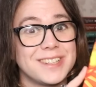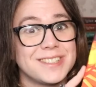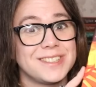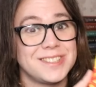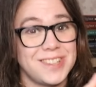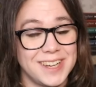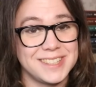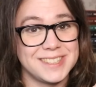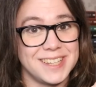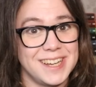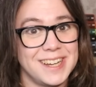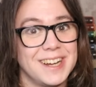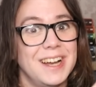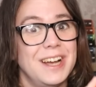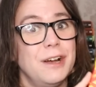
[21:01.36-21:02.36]

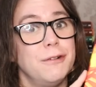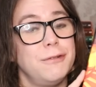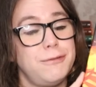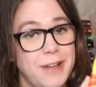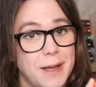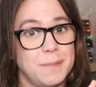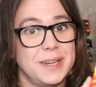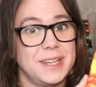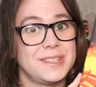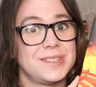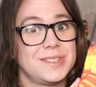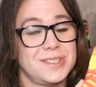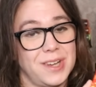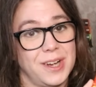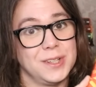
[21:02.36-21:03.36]
exciting
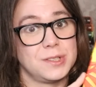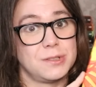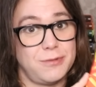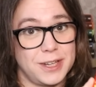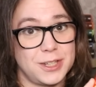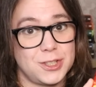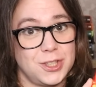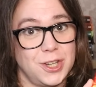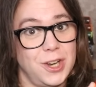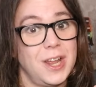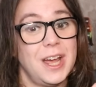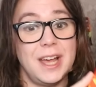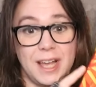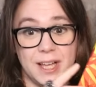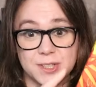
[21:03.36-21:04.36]
feminist science
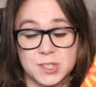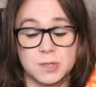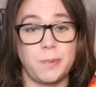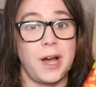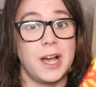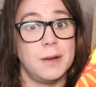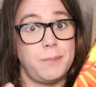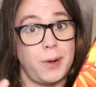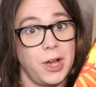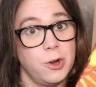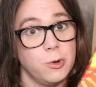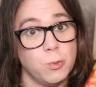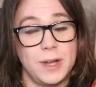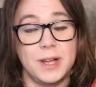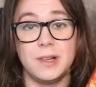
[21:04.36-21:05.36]
fiction inspired by
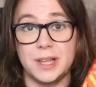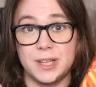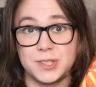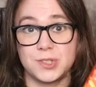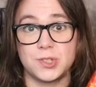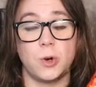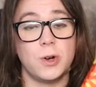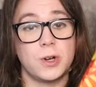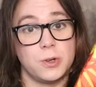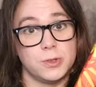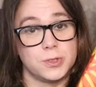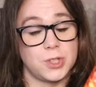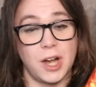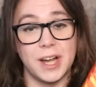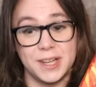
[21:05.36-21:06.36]
a real
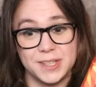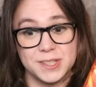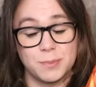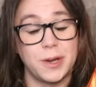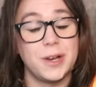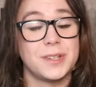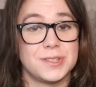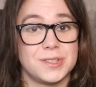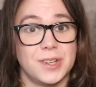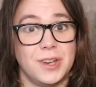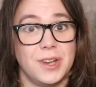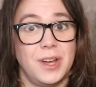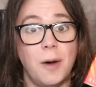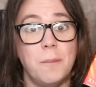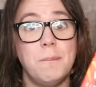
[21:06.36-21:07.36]
historical Chinese
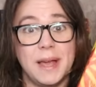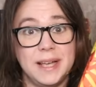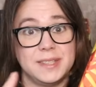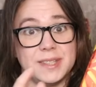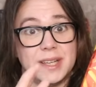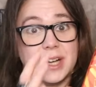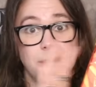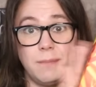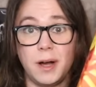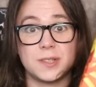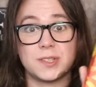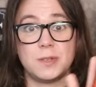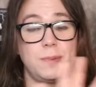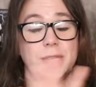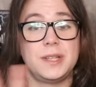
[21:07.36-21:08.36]
person. Amazing. A
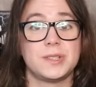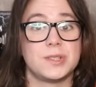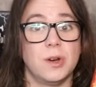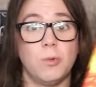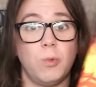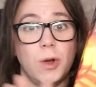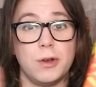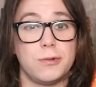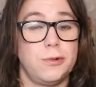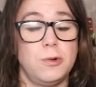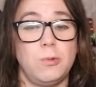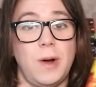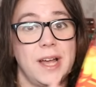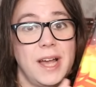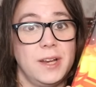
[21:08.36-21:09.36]
masterpiece, a
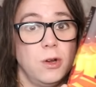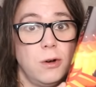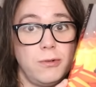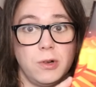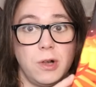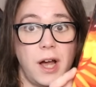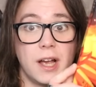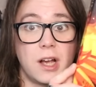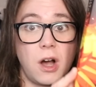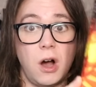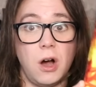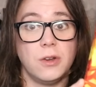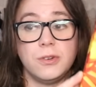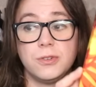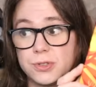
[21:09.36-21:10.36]
wonderful YA novel. I
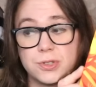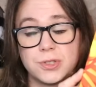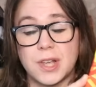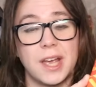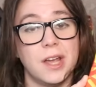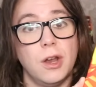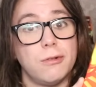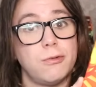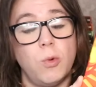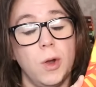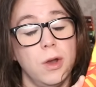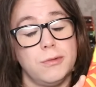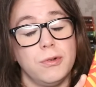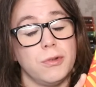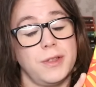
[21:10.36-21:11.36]
can't say enough
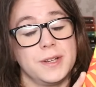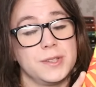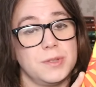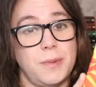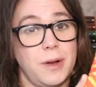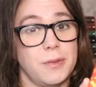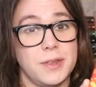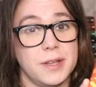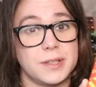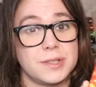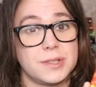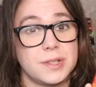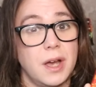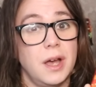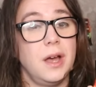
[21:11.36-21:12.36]
wonderful things about
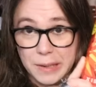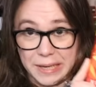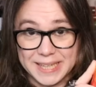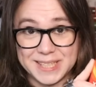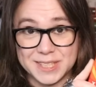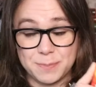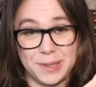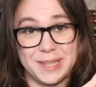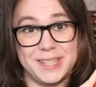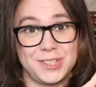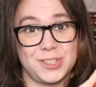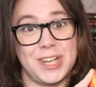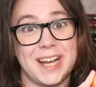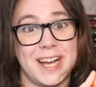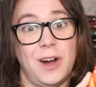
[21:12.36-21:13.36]
this. Please,
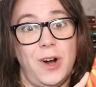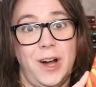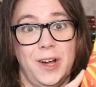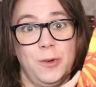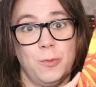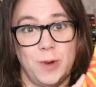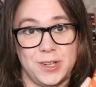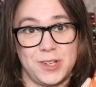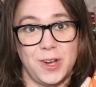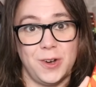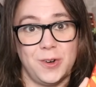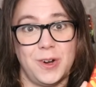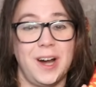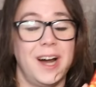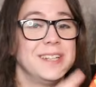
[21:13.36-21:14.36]
please check out Iron
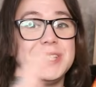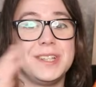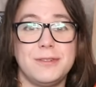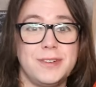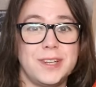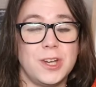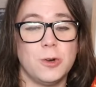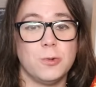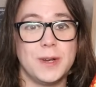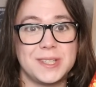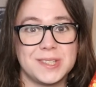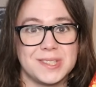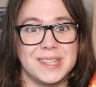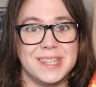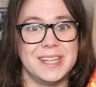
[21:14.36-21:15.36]
Widow. I did a video
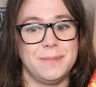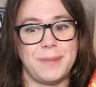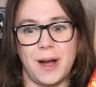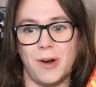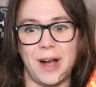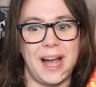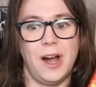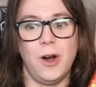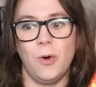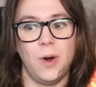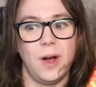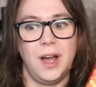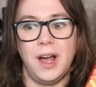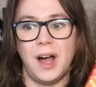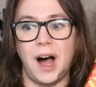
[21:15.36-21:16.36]
recently about
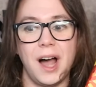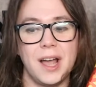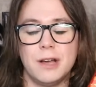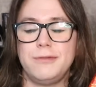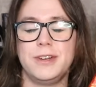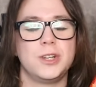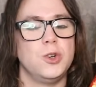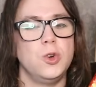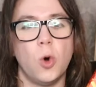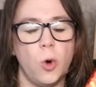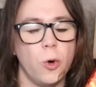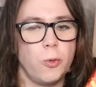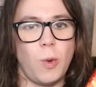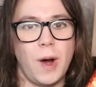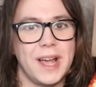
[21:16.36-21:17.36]
how I have
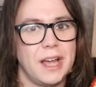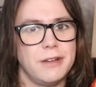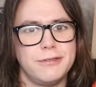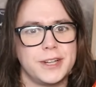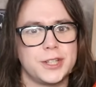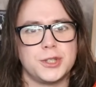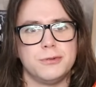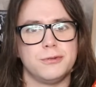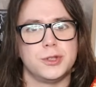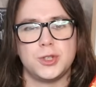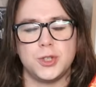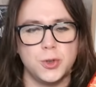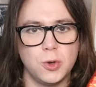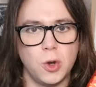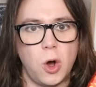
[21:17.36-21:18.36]
ignored YA fiction for
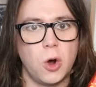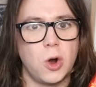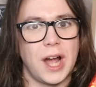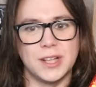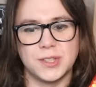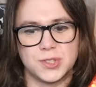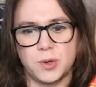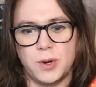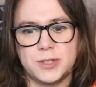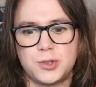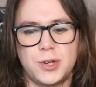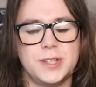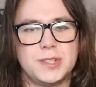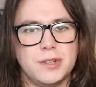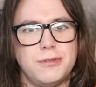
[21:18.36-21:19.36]
too long, and so I
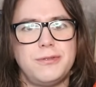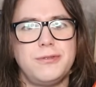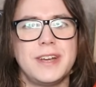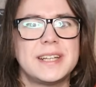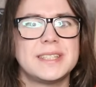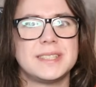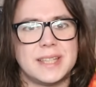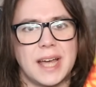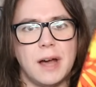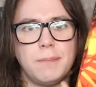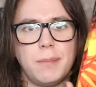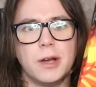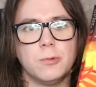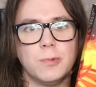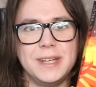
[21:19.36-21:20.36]
tried to fix
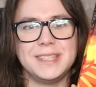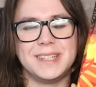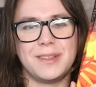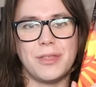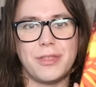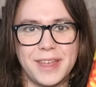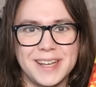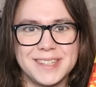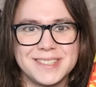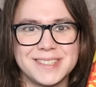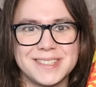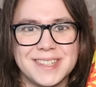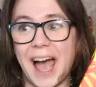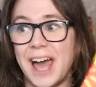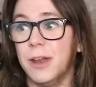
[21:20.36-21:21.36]
that by reading
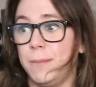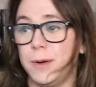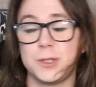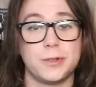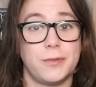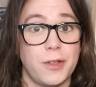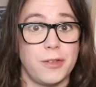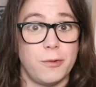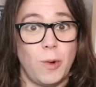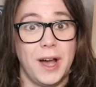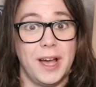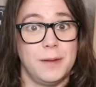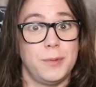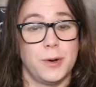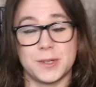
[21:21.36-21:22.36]
this and a bunch of other
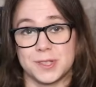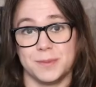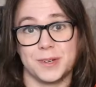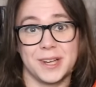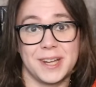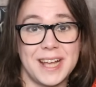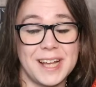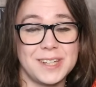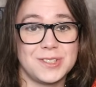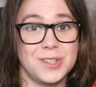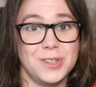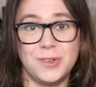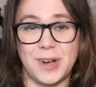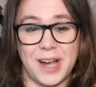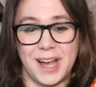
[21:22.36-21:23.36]
YA books I'm gonna get
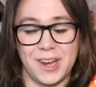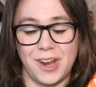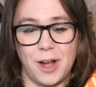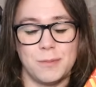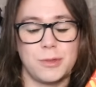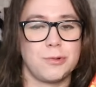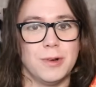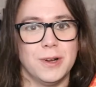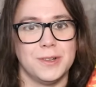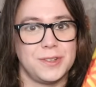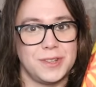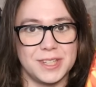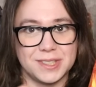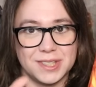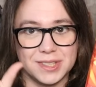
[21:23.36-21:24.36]
to, and I'm
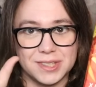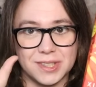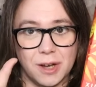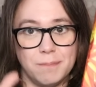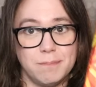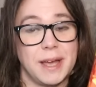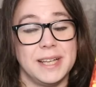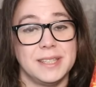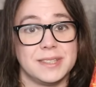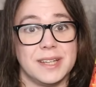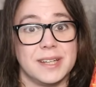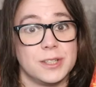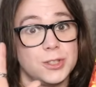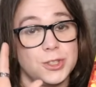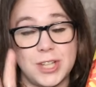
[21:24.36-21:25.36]
thrilled. This is
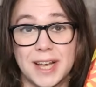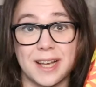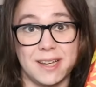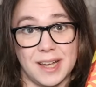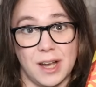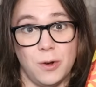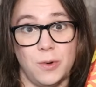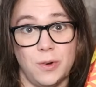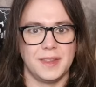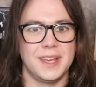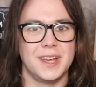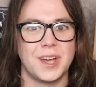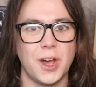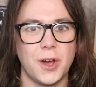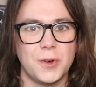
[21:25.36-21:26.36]
amazing. Check it out.
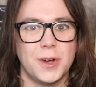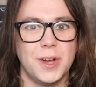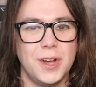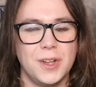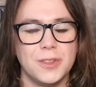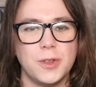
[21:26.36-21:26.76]
There you go.